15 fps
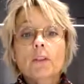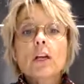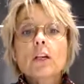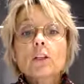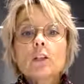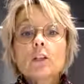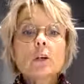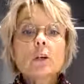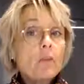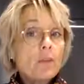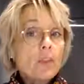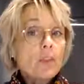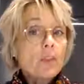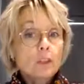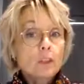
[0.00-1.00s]
So
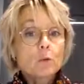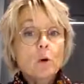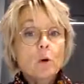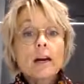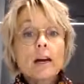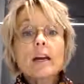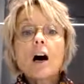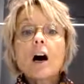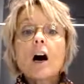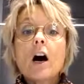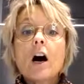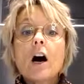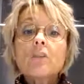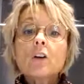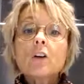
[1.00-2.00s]
that is why.
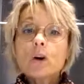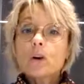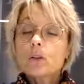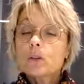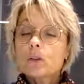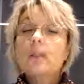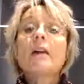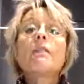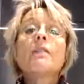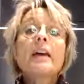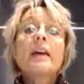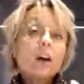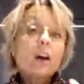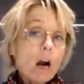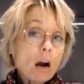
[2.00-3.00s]
Of course, there
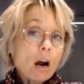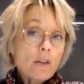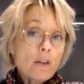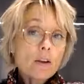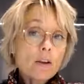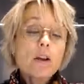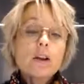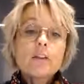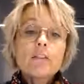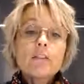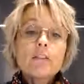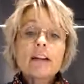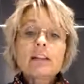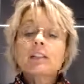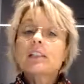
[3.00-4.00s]
are other
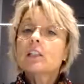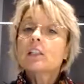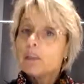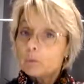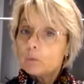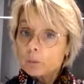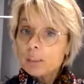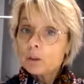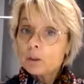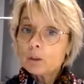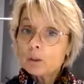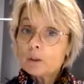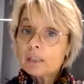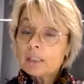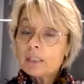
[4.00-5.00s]
factors that we should
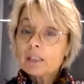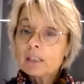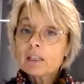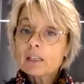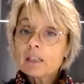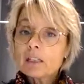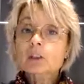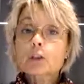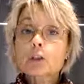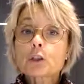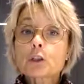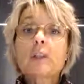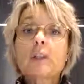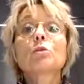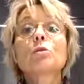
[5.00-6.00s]
consider in Feng
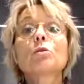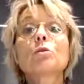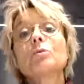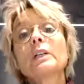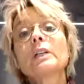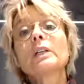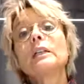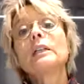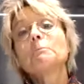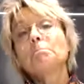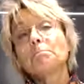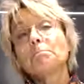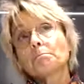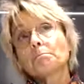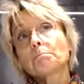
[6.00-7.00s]
Shui to really
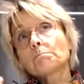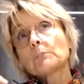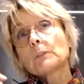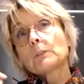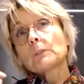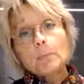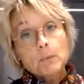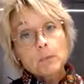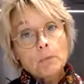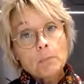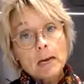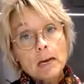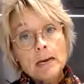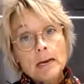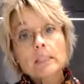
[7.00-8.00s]

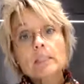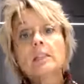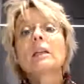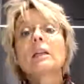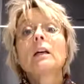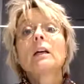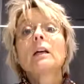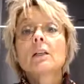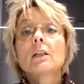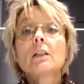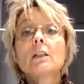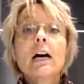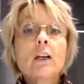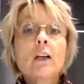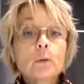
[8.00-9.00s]
optimize
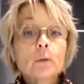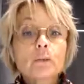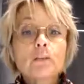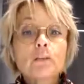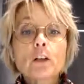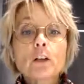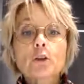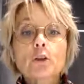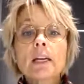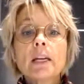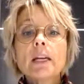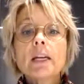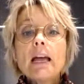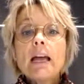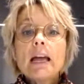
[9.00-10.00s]
a good Feng Shui.
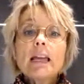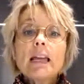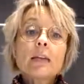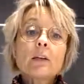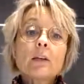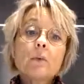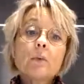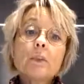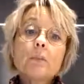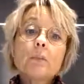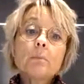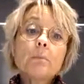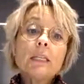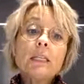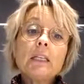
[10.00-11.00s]
It would
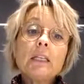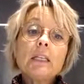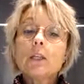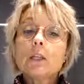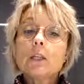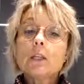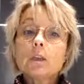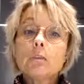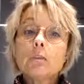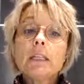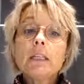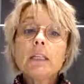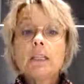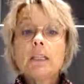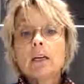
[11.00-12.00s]
be
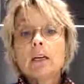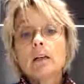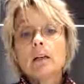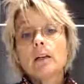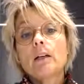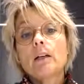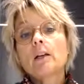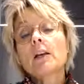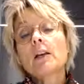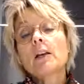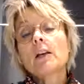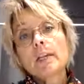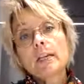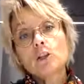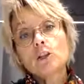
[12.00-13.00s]
notably the
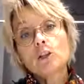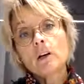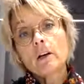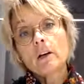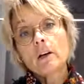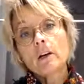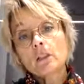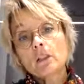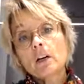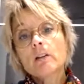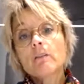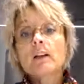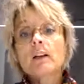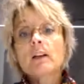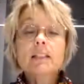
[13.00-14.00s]
location of the stove
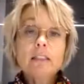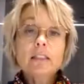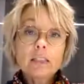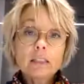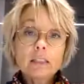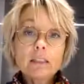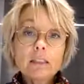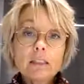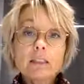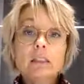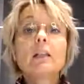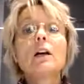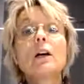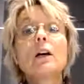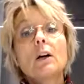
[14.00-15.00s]
and sink,
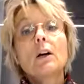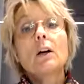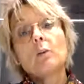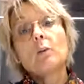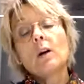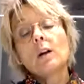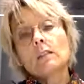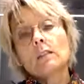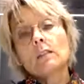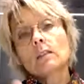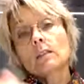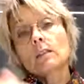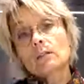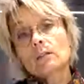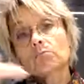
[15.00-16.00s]
once